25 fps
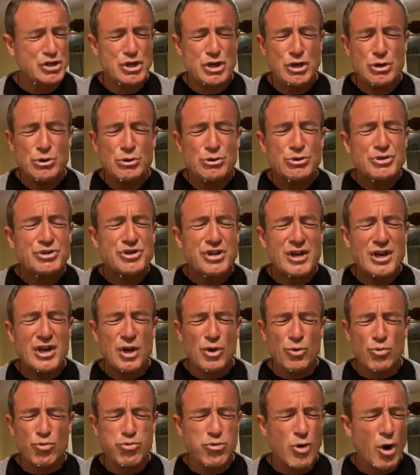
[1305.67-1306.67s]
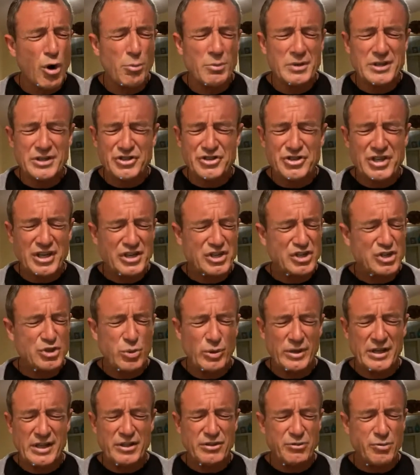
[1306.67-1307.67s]
Use Romans
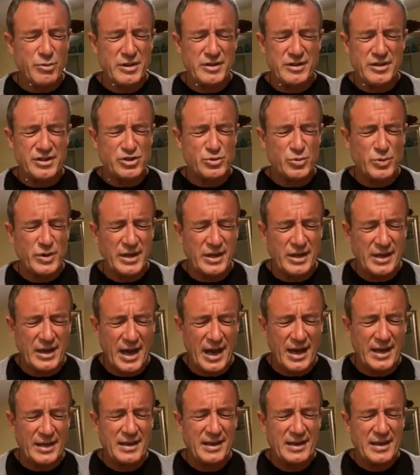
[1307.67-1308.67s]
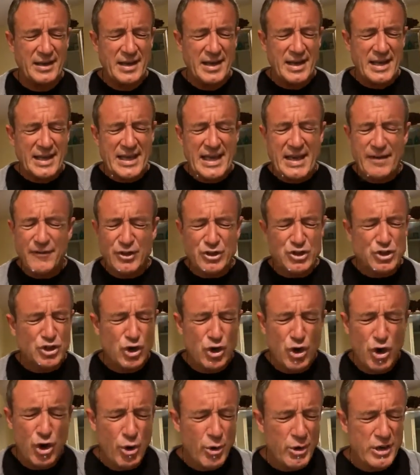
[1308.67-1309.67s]
6:23 this week, God, Give
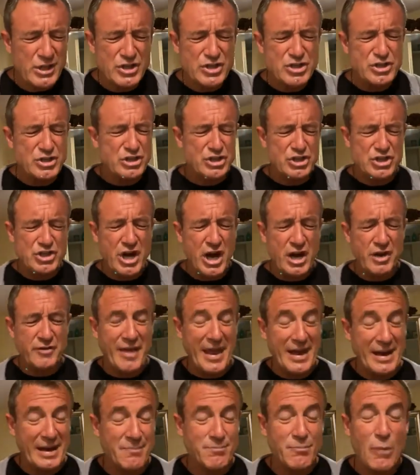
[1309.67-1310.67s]
us courage to share that.